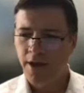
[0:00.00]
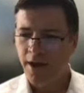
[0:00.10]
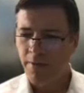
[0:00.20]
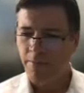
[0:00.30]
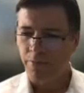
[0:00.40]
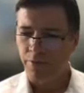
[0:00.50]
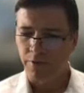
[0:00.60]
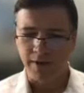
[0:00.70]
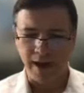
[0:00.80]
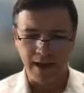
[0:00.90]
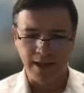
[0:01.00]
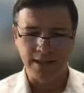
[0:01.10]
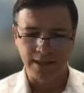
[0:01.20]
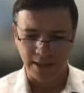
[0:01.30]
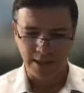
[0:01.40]
um, with
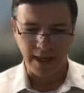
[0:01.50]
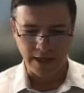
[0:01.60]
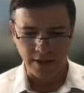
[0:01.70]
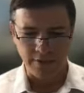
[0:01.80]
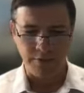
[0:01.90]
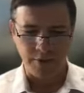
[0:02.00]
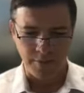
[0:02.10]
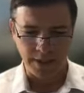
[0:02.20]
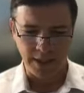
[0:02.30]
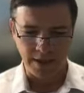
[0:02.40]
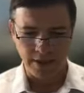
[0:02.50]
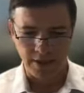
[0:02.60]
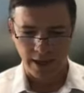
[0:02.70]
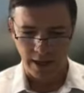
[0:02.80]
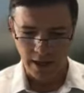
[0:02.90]
violence and takes over property.
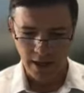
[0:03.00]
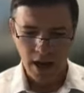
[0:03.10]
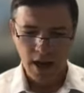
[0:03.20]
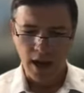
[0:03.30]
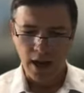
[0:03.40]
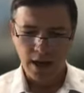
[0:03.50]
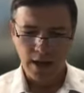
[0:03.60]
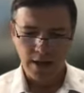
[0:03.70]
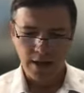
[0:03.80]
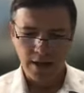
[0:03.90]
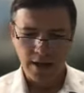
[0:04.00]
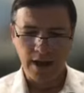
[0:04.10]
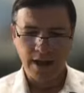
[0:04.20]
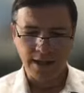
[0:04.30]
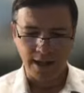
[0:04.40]
Okay, lakach
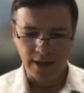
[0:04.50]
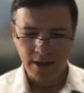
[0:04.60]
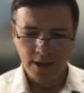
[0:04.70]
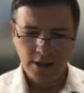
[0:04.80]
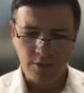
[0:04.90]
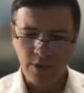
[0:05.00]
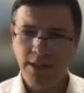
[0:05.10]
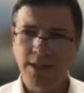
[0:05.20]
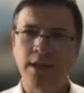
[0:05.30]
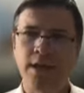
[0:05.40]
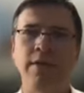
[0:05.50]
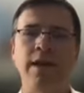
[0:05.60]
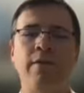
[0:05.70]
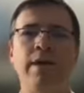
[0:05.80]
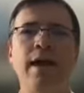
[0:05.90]
ketzad. So what's the din over
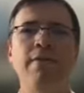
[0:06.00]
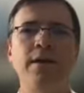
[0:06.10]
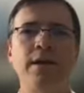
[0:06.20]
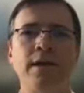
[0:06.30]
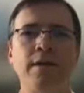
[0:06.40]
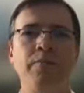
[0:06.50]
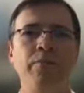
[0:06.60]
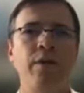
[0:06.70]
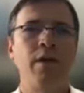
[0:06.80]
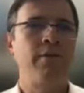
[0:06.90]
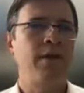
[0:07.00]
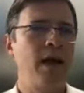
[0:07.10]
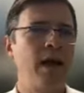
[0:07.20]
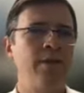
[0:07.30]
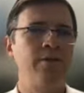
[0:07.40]
here? We have a we have a
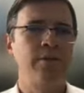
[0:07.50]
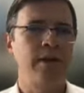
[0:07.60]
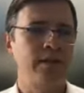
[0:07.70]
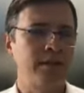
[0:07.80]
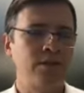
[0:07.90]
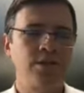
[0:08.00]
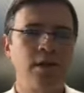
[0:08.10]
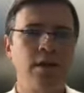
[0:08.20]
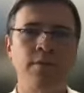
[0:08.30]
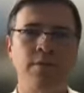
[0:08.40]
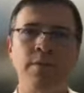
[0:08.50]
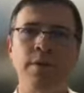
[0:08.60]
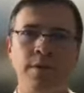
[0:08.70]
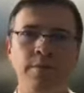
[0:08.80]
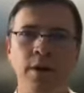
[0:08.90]
guy who has stolen
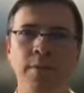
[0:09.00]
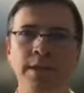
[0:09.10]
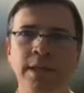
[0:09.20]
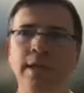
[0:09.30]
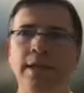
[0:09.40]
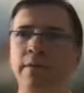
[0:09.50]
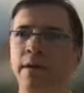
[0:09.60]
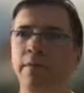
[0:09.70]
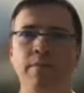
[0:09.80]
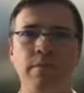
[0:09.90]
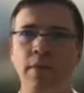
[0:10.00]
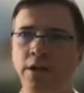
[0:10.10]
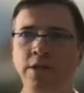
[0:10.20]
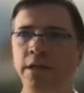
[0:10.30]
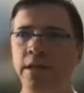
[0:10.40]
property. He, he
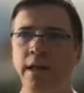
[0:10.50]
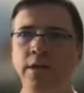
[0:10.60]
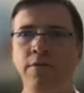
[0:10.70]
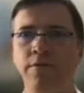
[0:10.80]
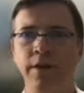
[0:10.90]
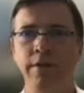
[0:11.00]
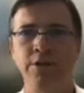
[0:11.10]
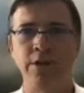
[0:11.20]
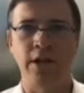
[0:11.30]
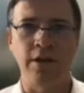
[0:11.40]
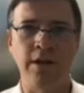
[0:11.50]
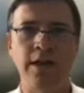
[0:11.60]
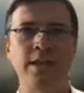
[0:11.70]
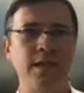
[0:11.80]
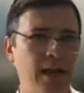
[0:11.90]
marched in, kicked off the original owner,
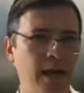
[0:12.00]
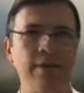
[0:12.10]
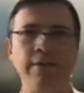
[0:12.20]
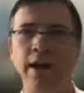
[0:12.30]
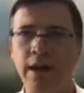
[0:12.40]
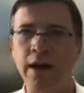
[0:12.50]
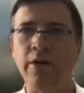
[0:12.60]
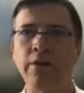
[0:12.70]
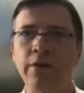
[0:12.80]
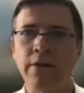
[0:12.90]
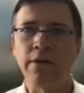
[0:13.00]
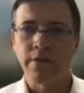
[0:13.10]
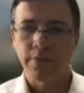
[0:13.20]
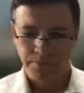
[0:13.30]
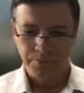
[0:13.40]
and said, "I live here
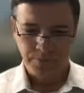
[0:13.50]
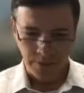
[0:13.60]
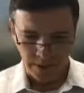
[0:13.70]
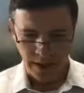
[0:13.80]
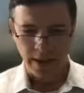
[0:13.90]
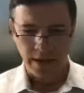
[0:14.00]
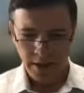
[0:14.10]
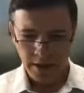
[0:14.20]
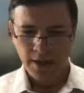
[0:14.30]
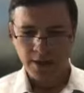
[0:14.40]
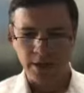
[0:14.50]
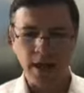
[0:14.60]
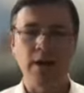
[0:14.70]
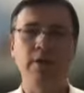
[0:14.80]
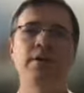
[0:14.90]
now." Okay, so
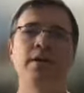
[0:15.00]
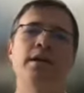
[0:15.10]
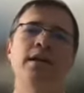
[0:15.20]
now